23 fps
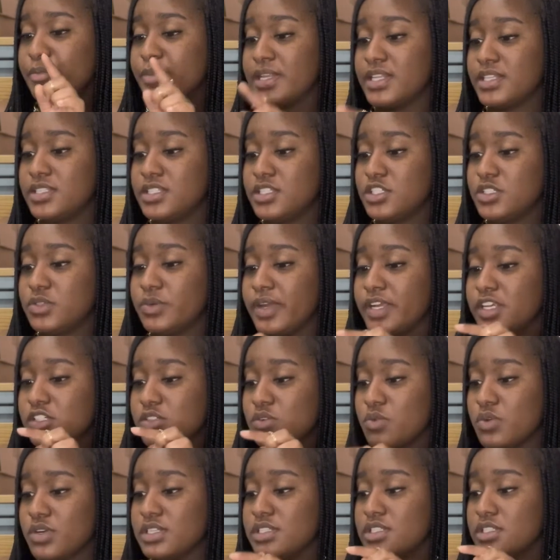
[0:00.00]
this situation
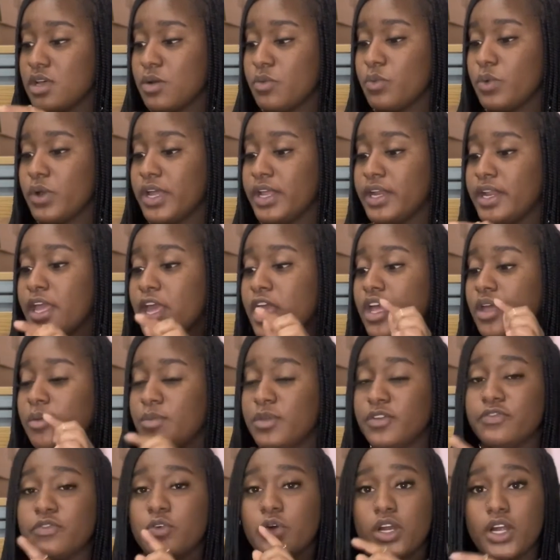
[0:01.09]
or someone
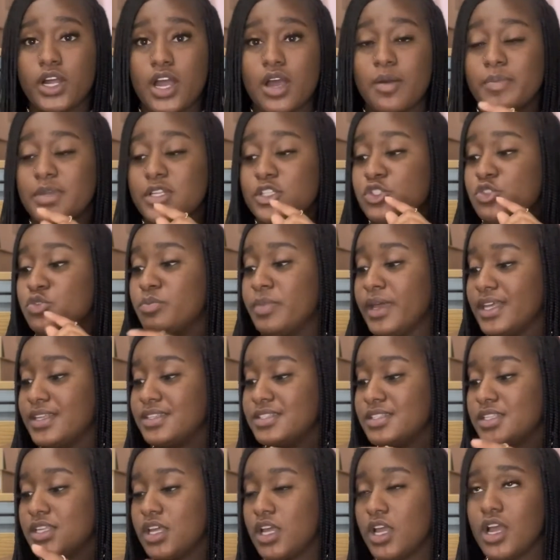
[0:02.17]
before coming to
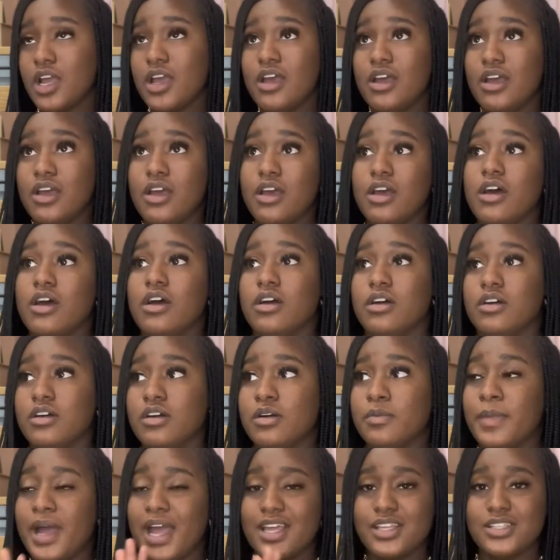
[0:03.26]
basic.
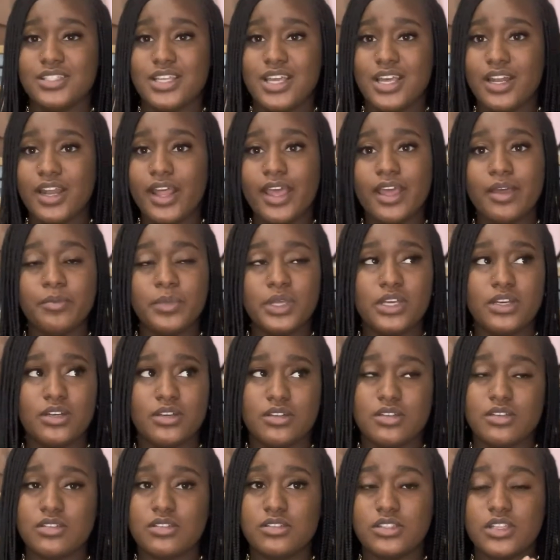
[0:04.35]
I said that
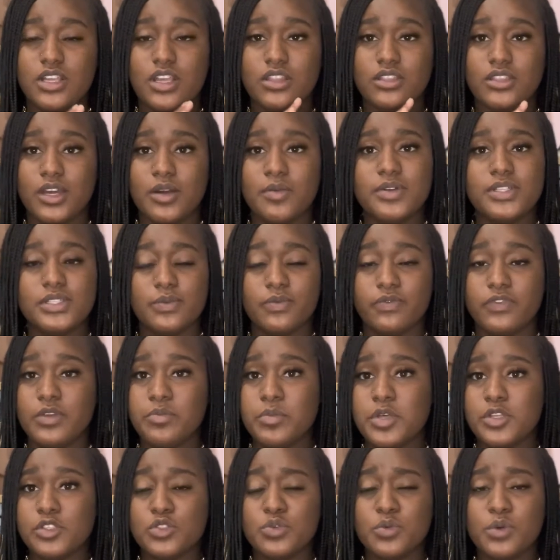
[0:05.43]
because there were some
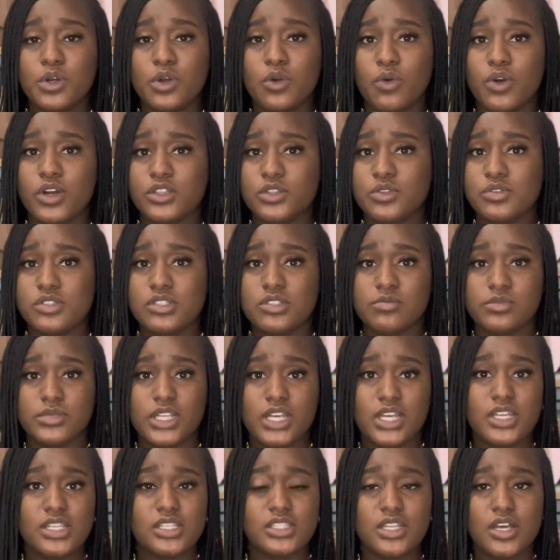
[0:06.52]
females who were going through some
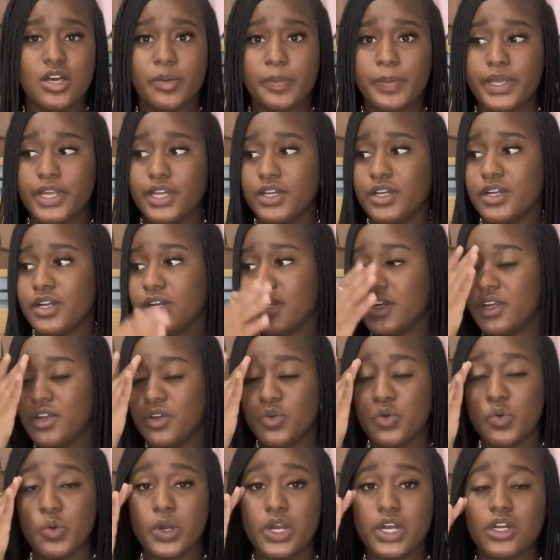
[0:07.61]
things up in there,
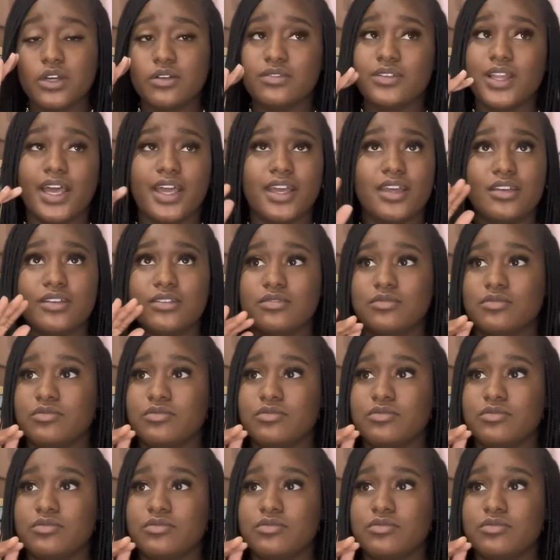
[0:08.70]
who were like